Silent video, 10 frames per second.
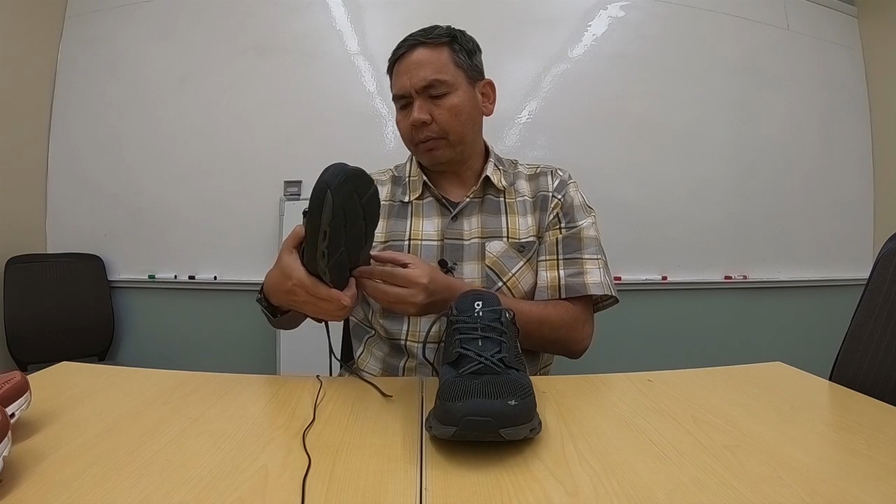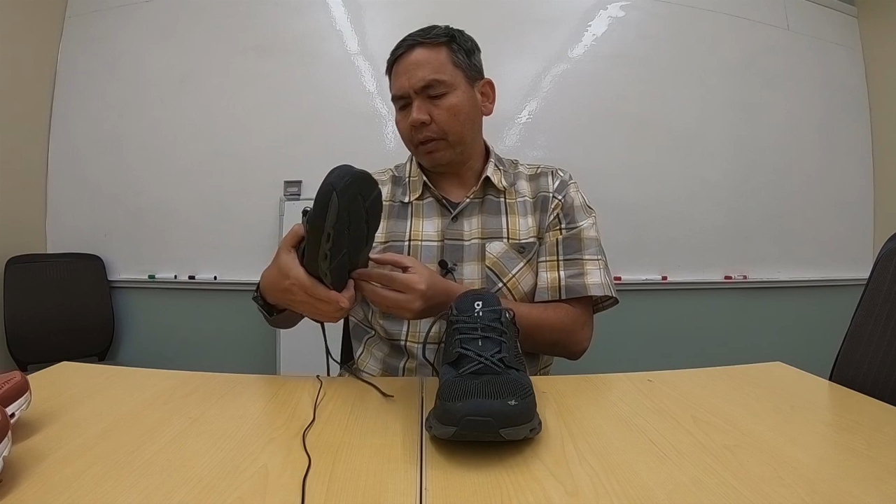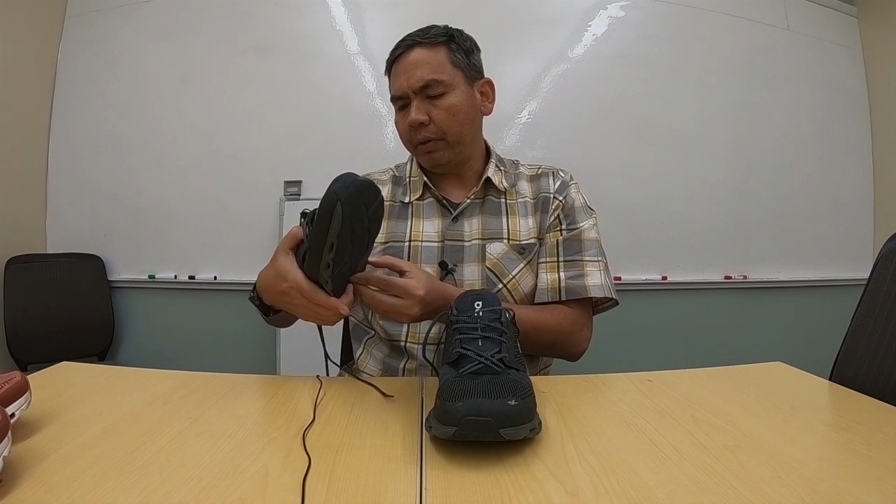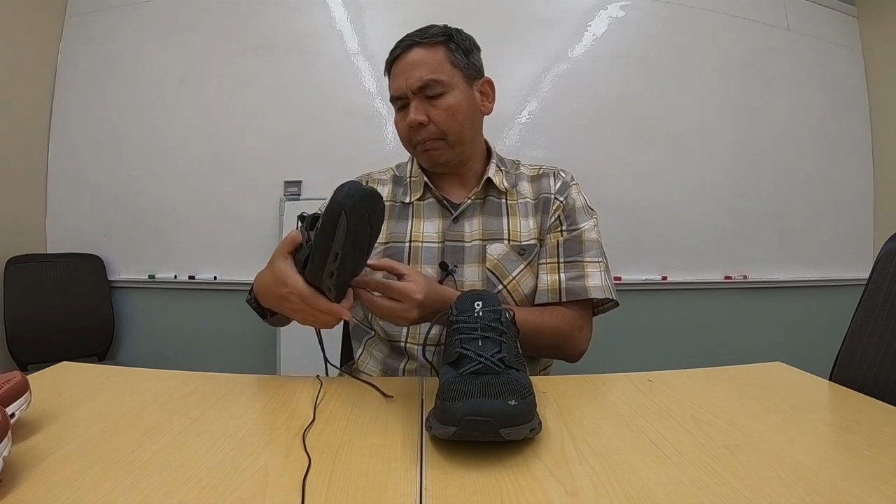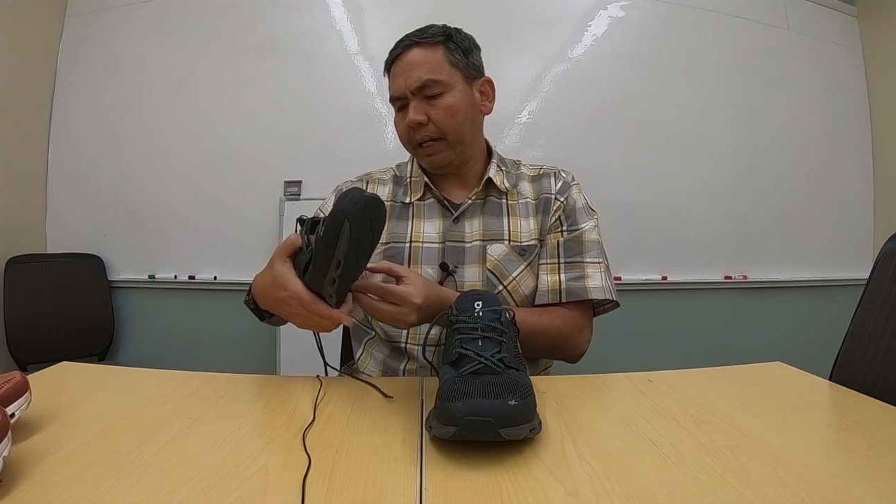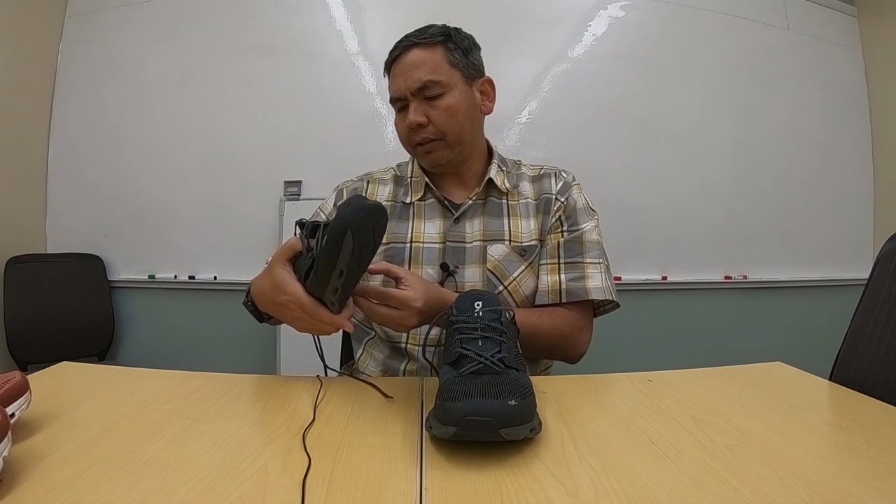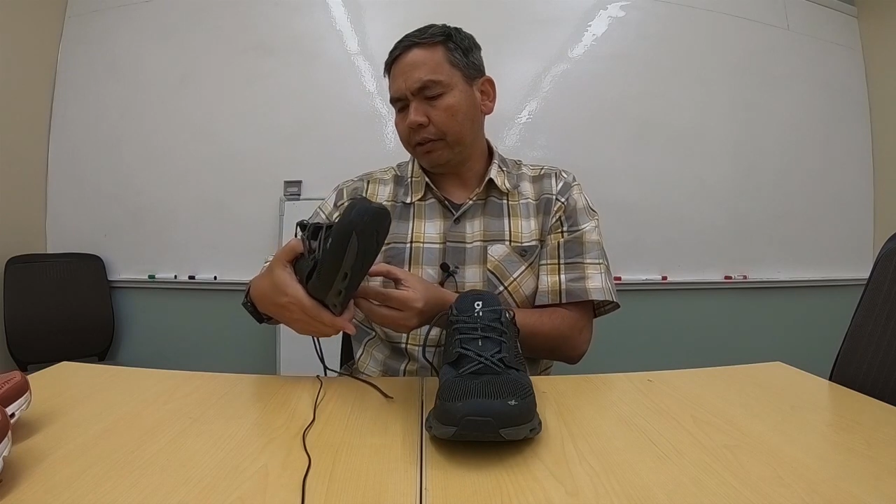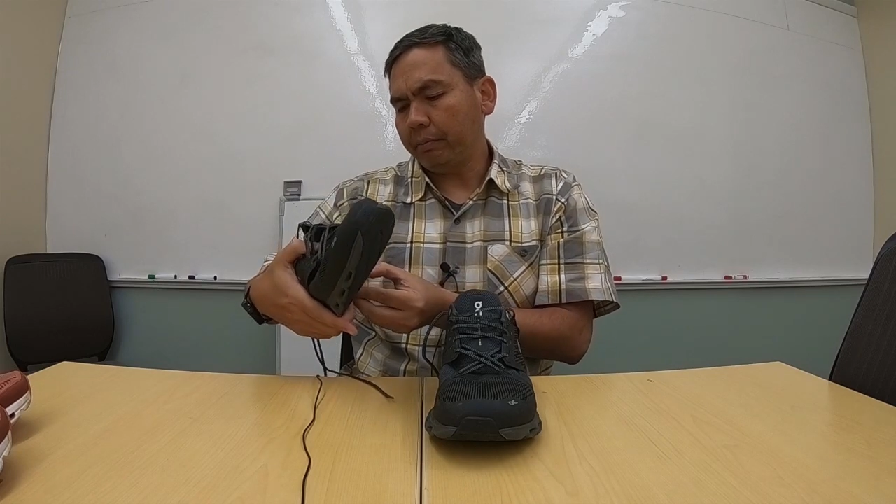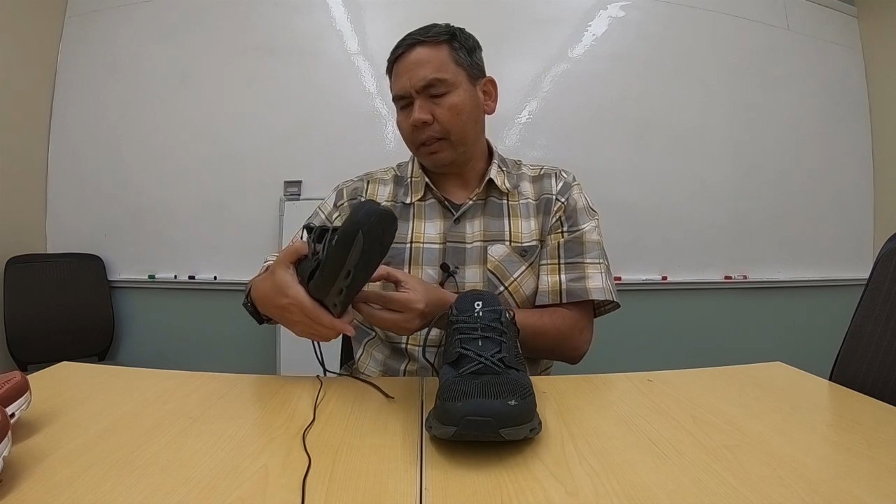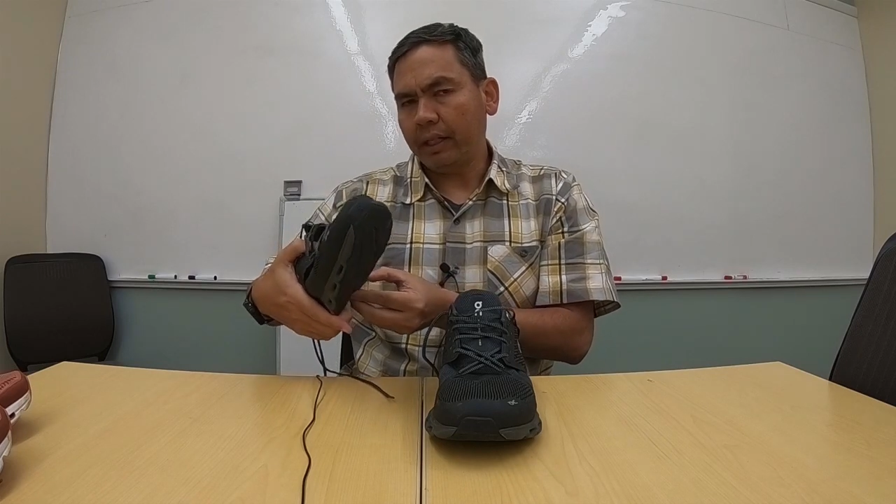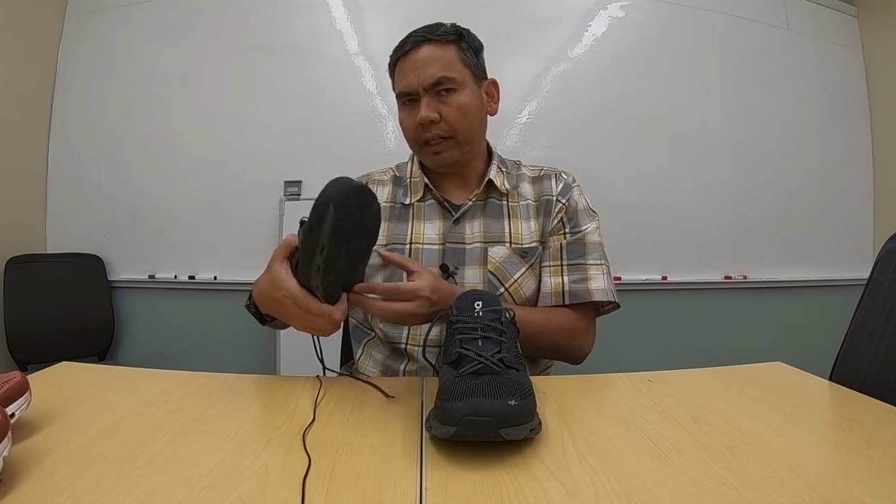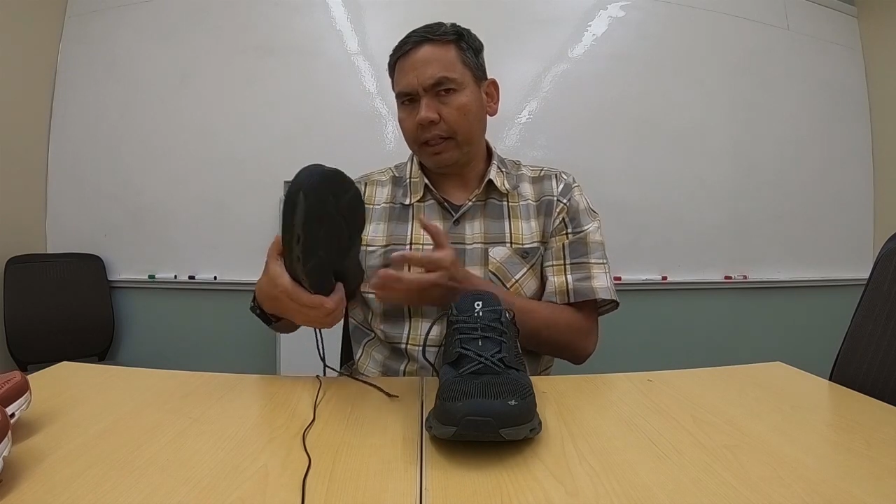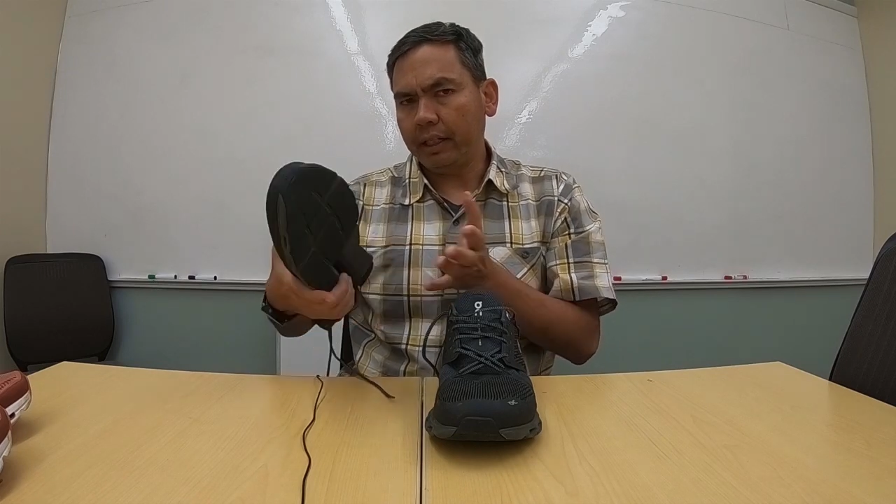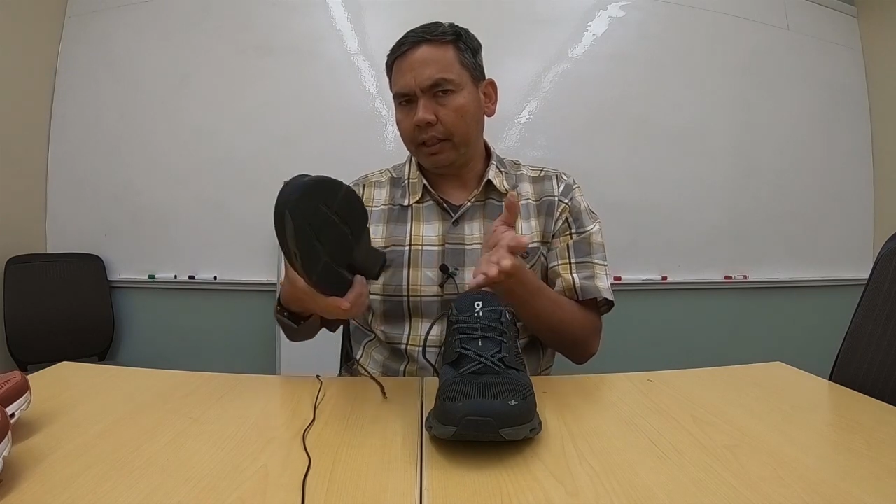when I went back to my